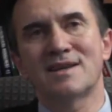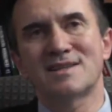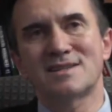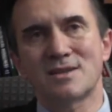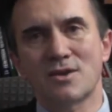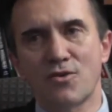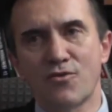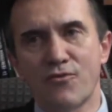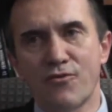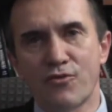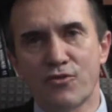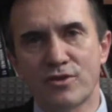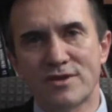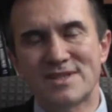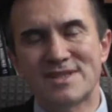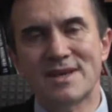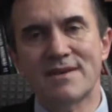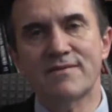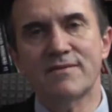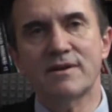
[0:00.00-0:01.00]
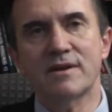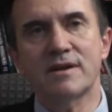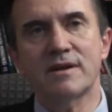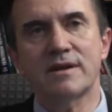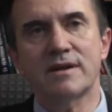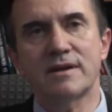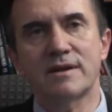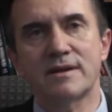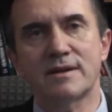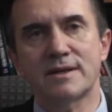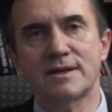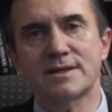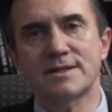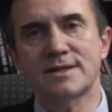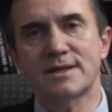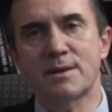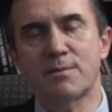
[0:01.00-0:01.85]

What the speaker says: So for several years,